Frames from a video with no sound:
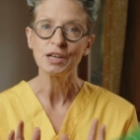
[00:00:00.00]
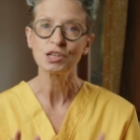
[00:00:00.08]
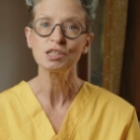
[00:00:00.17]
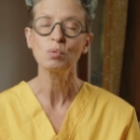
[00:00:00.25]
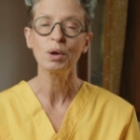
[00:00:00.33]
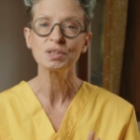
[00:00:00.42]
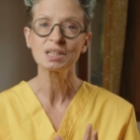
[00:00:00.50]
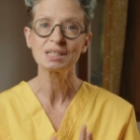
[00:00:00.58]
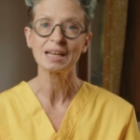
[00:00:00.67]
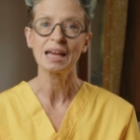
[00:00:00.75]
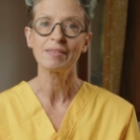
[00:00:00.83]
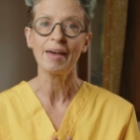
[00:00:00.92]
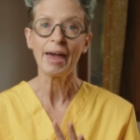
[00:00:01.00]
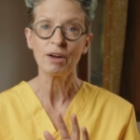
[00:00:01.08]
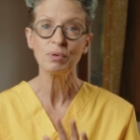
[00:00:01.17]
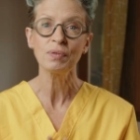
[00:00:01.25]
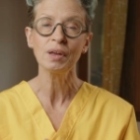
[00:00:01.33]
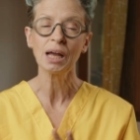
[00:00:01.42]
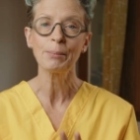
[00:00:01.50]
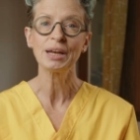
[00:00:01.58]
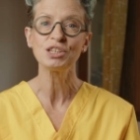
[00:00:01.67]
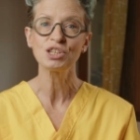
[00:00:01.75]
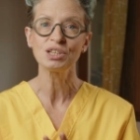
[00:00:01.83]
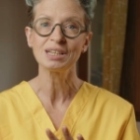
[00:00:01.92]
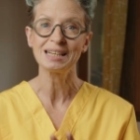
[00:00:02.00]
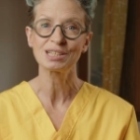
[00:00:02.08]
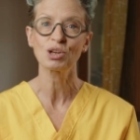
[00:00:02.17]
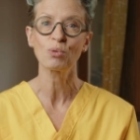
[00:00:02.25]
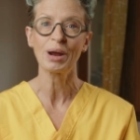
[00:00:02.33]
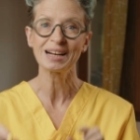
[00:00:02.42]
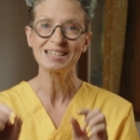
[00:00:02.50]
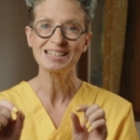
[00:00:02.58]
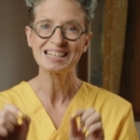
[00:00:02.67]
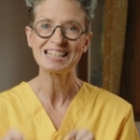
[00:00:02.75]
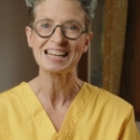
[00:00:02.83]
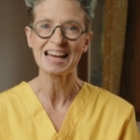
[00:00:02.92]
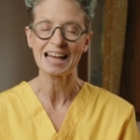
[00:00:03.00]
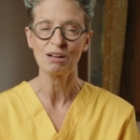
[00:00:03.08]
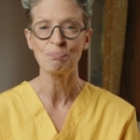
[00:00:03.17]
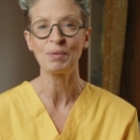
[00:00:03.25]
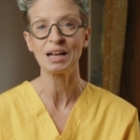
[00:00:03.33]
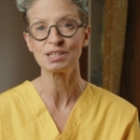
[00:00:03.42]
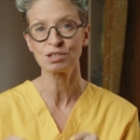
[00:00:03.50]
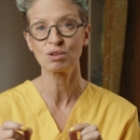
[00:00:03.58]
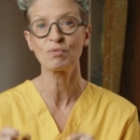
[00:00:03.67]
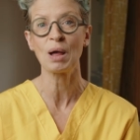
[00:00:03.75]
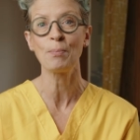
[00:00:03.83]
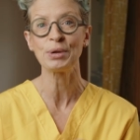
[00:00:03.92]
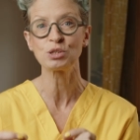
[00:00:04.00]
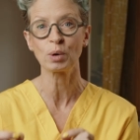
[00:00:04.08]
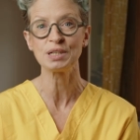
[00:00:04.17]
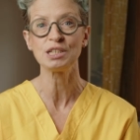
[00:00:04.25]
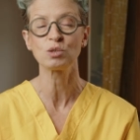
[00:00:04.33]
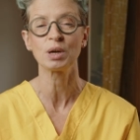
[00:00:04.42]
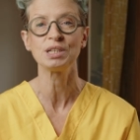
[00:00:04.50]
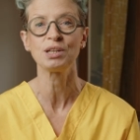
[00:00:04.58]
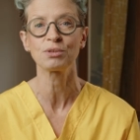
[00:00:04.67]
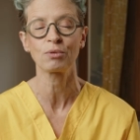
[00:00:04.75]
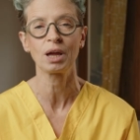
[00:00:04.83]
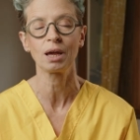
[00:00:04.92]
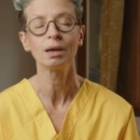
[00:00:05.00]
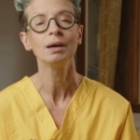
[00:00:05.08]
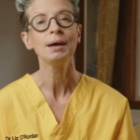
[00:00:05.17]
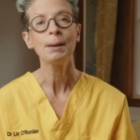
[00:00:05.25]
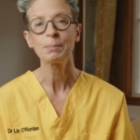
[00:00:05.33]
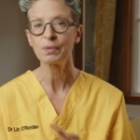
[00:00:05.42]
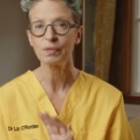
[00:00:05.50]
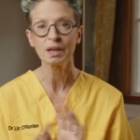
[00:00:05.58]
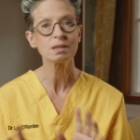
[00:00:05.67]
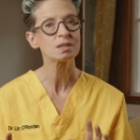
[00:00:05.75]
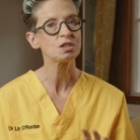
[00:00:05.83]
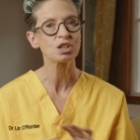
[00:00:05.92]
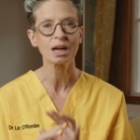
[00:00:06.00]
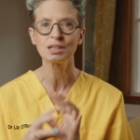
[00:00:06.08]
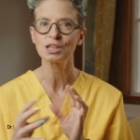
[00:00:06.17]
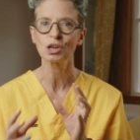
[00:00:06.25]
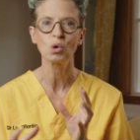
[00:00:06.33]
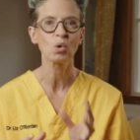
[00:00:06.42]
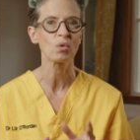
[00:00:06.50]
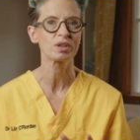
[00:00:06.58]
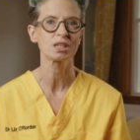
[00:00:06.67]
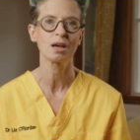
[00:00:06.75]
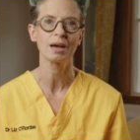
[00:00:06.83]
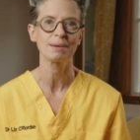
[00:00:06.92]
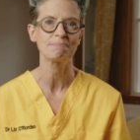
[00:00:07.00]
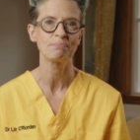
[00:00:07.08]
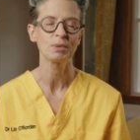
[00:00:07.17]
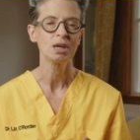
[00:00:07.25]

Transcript: I just want to say that everything I mentioned is correct today. That's November 2023. But things are changing all the time.